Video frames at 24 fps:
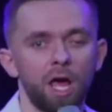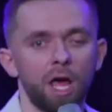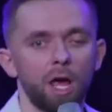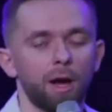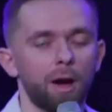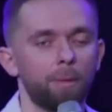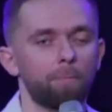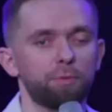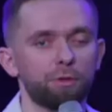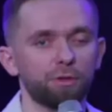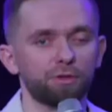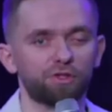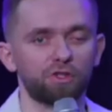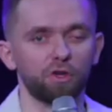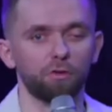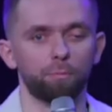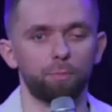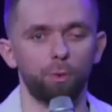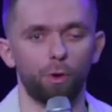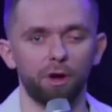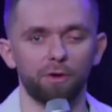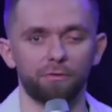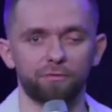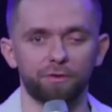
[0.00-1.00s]
abusive
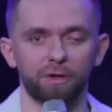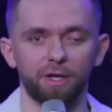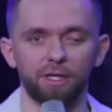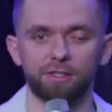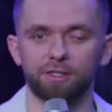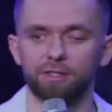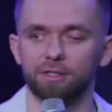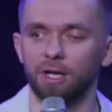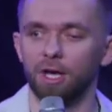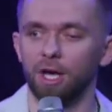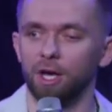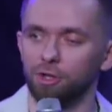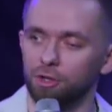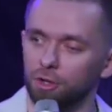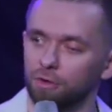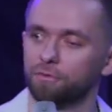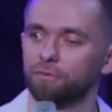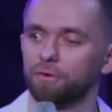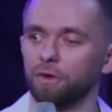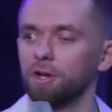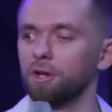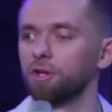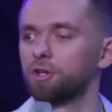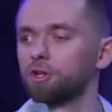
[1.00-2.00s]
boyfriends, you're
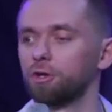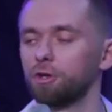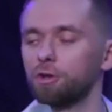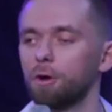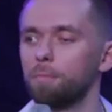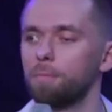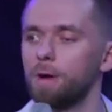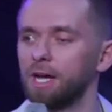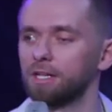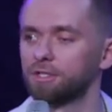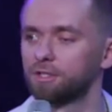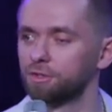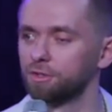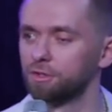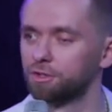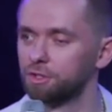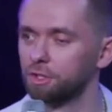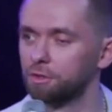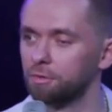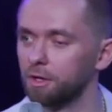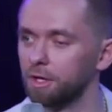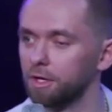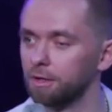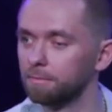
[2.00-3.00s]
finishing your master's
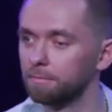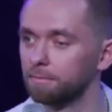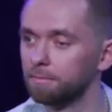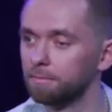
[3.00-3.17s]
degree.